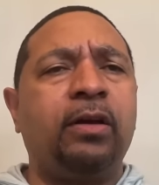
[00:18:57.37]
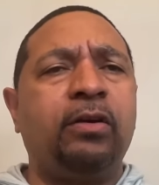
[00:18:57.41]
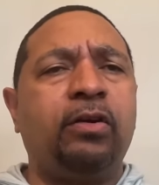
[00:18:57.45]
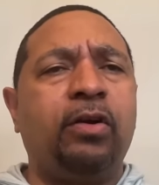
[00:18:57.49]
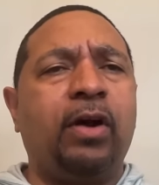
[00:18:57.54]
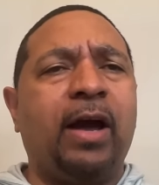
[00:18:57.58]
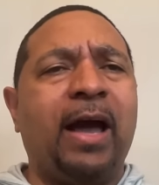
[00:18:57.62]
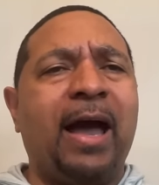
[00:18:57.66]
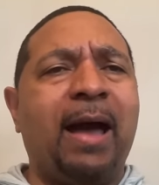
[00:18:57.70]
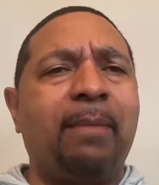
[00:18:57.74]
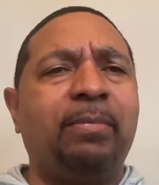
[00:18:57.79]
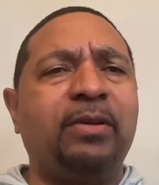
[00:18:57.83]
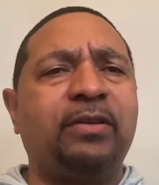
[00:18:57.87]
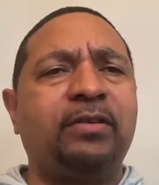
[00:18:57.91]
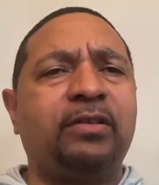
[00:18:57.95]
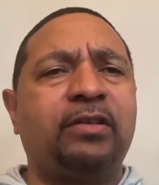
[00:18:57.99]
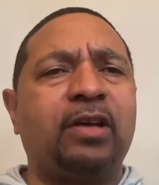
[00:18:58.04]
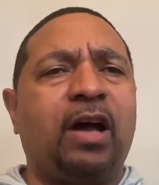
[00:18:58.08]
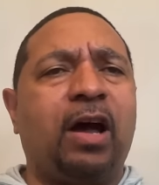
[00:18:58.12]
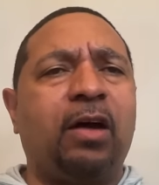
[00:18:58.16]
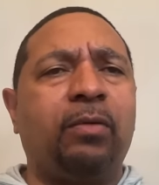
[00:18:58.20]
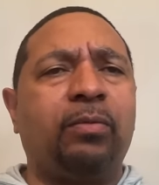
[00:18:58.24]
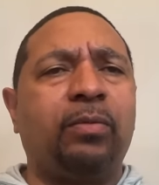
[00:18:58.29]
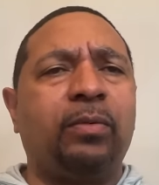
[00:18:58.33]
Your habits
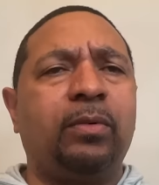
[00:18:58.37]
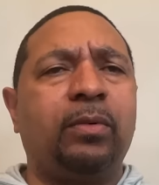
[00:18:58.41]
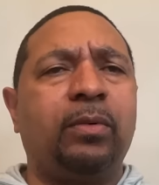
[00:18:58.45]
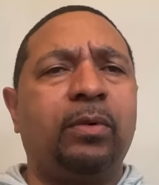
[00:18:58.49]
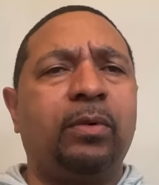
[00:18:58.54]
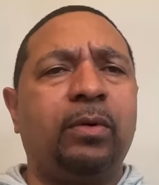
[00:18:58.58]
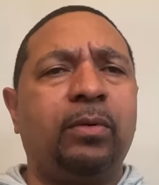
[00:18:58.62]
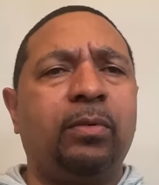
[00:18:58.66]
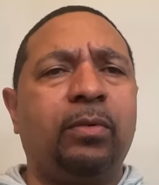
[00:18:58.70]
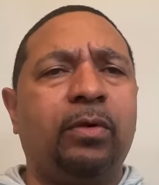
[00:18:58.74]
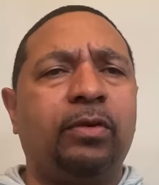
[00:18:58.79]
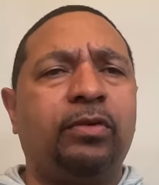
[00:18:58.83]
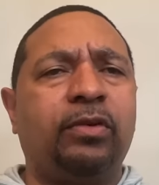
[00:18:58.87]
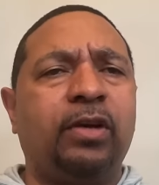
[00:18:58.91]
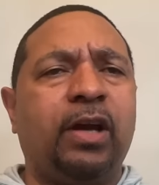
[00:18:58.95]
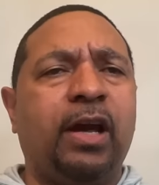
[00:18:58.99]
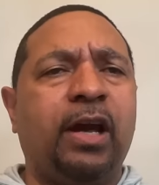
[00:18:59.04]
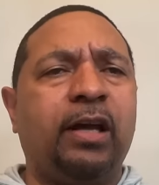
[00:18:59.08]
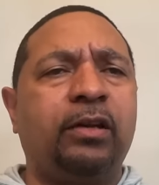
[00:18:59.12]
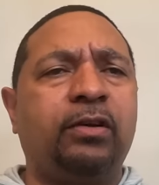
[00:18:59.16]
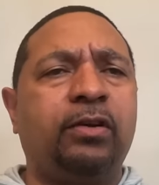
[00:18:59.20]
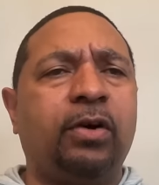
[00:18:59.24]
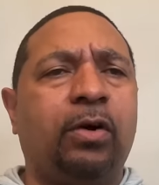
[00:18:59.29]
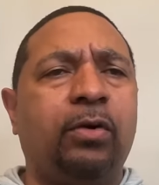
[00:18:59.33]
start with your
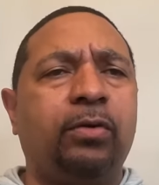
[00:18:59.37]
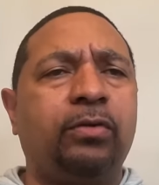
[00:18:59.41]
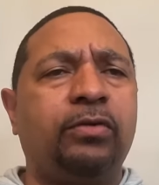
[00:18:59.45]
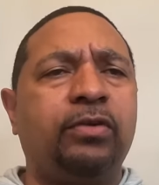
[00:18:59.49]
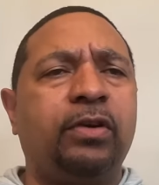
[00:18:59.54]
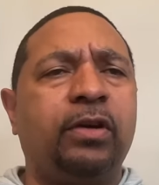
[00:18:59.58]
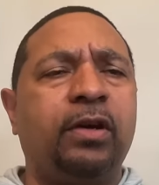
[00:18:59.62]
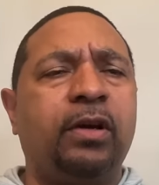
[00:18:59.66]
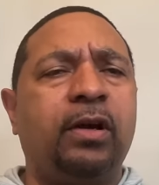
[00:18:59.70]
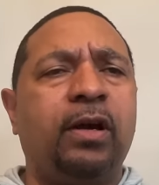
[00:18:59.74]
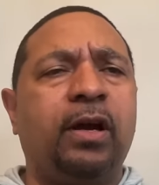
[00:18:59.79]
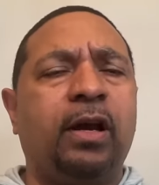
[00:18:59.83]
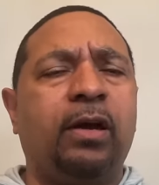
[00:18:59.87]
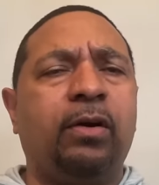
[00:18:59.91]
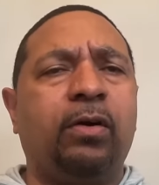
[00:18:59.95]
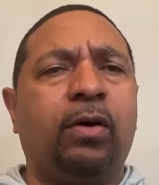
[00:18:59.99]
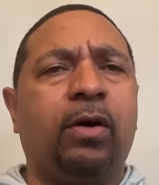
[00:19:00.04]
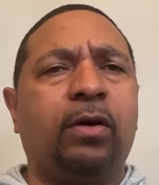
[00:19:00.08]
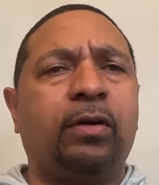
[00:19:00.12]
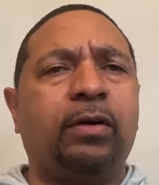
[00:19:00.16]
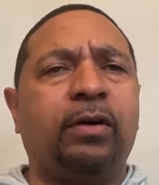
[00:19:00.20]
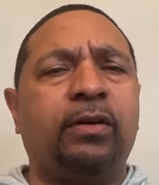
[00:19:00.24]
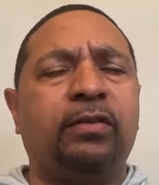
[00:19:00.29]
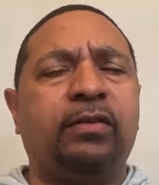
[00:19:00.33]
head coach and the
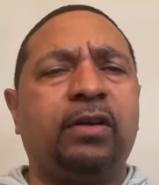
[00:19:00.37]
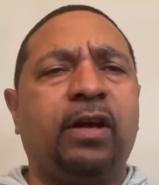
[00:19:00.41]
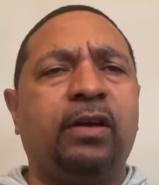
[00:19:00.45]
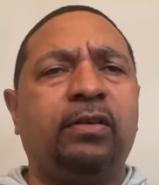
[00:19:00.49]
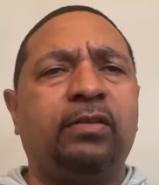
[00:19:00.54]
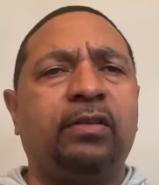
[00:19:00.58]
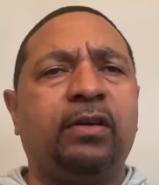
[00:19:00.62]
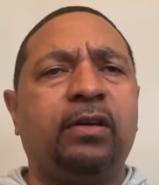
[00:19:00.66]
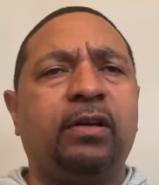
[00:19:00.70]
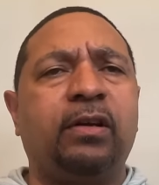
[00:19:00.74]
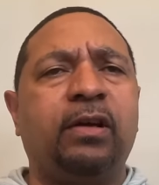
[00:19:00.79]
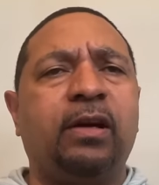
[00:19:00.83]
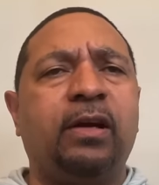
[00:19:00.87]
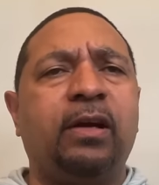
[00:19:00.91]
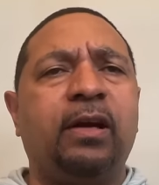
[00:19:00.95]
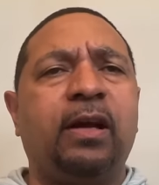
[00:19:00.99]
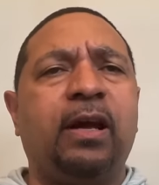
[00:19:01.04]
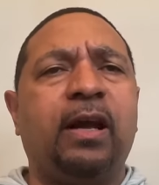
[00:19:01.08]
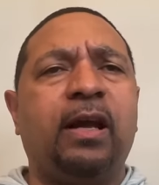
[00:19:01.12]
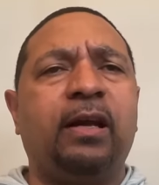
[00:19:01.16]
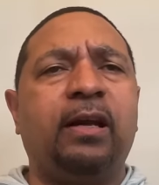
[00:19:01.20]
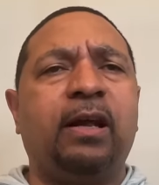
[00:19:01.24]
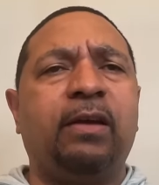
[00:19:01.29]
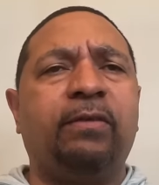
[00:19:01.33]
organization,
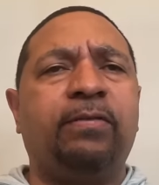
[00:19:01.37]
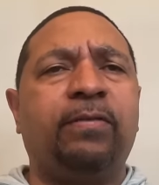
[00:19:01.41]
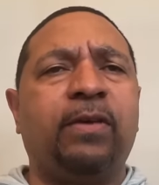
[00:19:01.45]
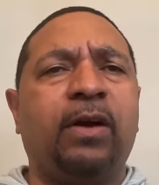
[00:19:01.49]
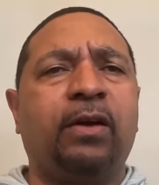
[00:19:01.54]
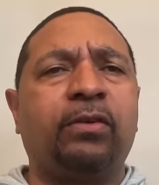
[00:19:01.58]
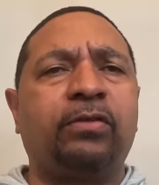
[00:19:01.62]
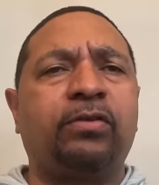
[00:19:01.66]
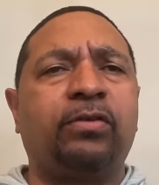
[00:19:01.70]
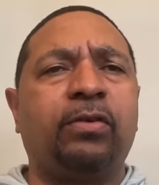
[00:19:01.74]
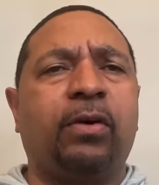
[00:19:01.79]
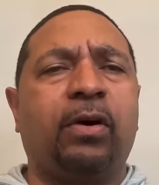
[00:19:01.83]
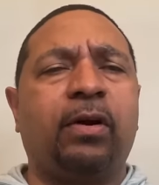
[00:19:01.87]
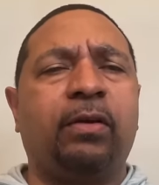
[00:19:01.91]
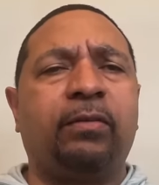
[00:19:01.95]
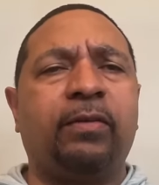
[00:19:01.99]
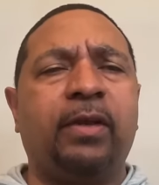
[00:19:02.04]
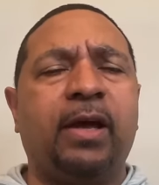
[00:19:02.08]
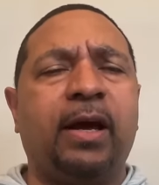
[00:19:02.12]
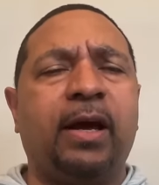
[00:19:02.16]
and they fell short of